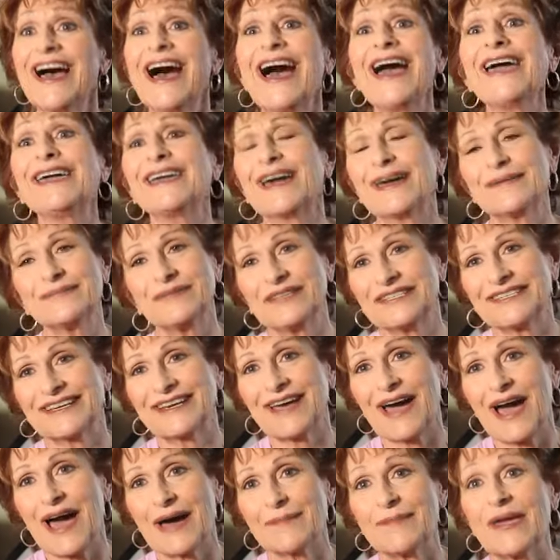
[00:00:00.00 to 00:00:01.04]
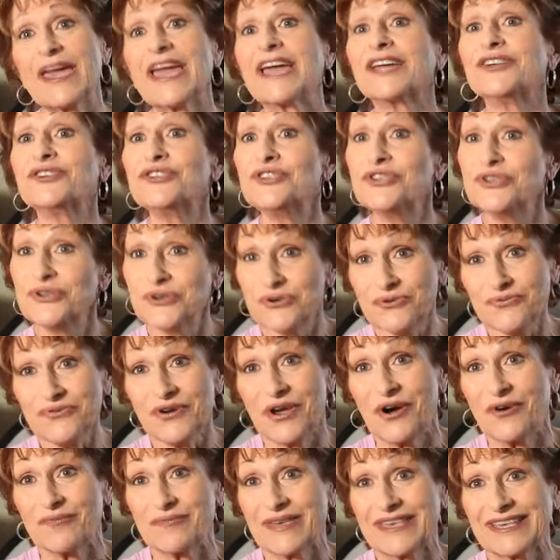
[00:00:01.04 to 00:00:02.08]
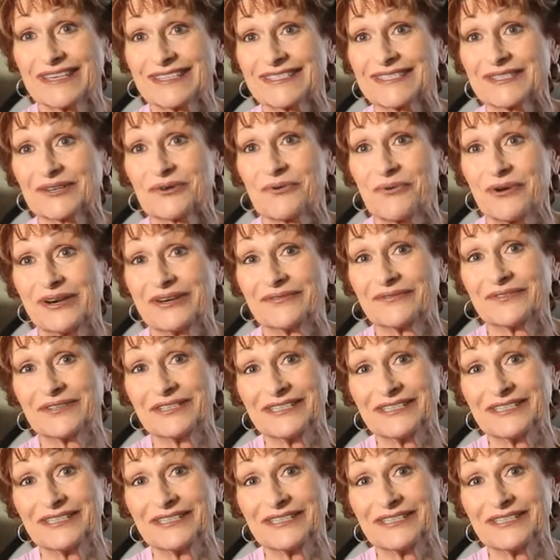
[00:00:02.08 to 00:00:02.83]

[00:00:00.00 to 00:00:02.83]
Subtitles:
Hi, I'm Linda Cobb, and you know me as the Queen of